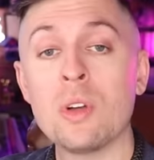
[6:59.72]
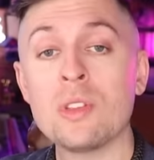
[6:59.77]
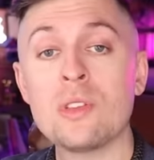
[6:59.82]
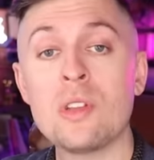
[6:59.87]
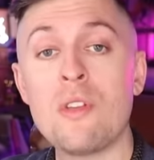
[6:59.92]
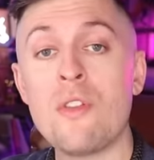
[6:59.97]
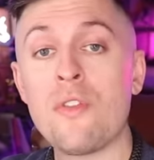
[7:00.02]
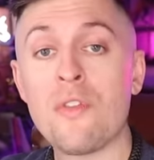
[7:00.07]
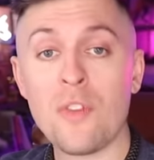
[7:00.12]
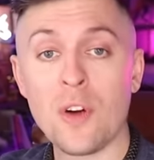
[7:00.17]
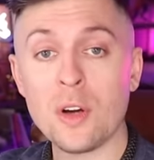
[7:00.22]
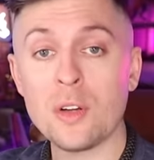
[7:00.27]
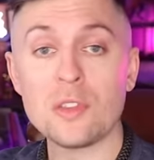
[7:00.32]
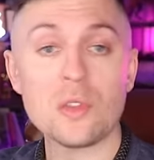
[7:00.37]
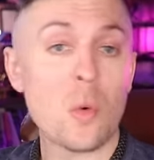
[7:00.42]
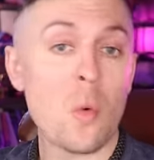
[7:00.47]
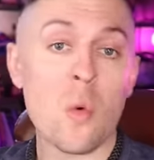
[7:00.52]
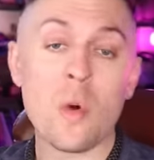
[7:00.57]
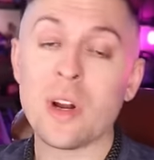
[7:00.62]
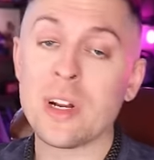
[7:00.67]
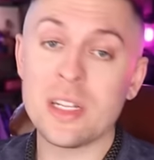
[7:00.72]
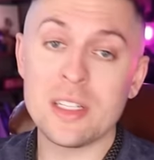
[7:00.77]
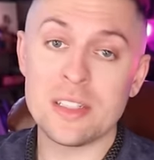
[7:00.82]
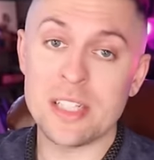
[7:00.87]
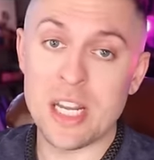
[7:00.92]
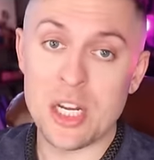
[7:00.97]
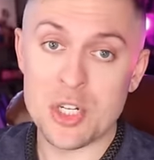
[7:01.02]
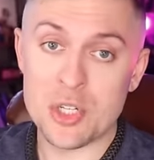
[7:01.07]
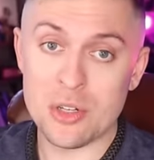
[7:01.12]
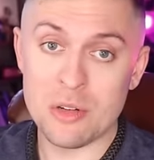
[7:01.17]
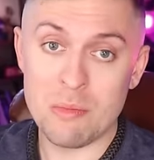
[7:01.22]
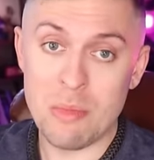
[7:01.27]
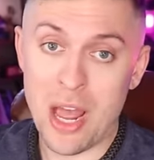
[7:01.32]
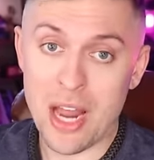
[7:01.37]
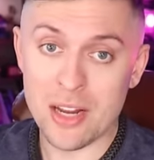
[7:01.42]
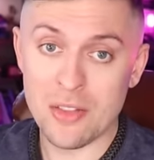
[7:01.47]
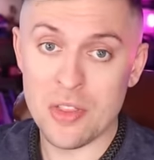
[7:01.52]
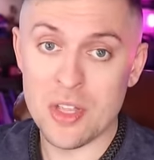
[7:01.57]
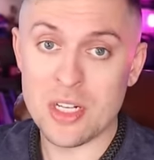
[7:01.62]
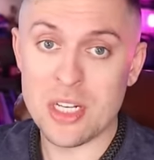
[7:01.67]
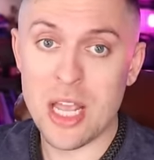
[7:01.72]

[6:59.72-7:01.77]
was the first organization back in the